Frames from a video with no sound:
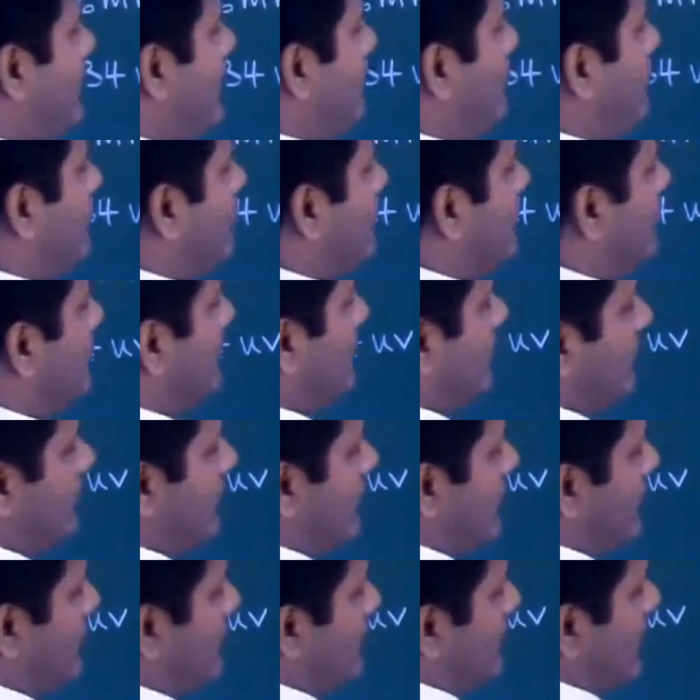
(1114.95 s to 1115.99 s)
have to, if
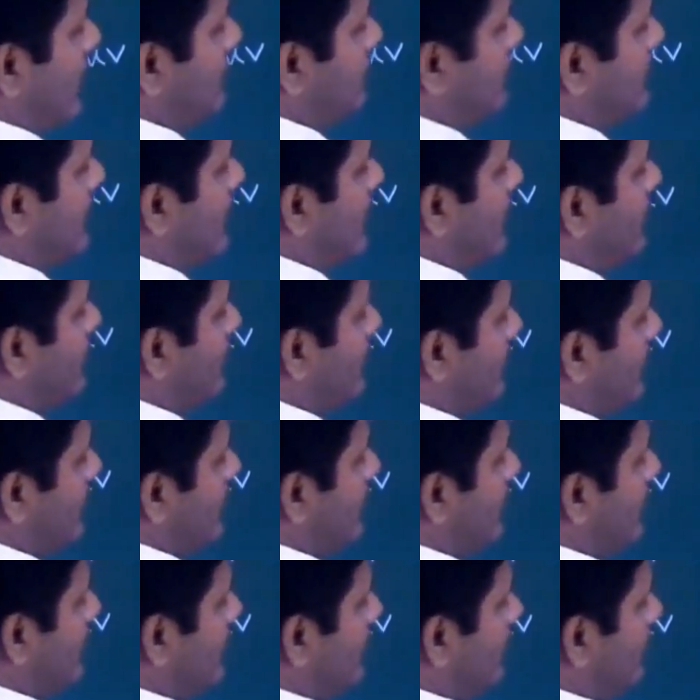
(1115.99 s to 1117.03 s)
we did times it out,
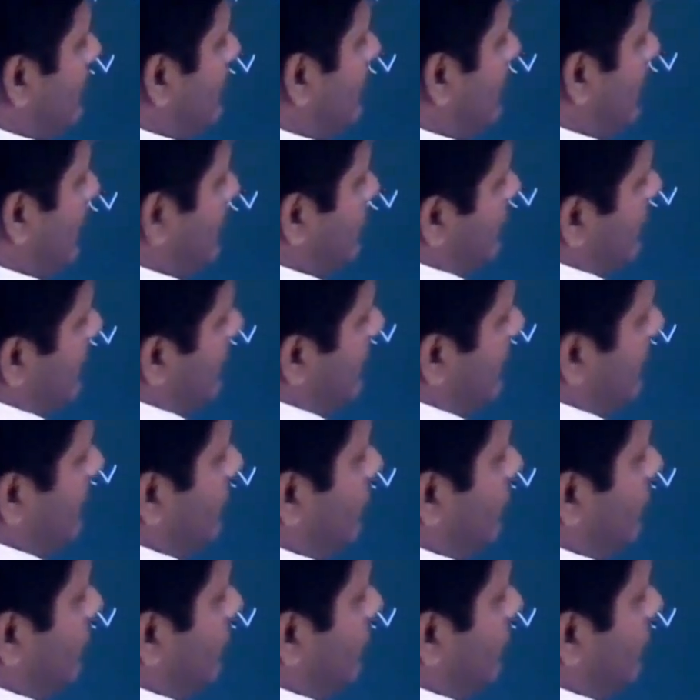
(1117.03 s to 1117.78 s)
actually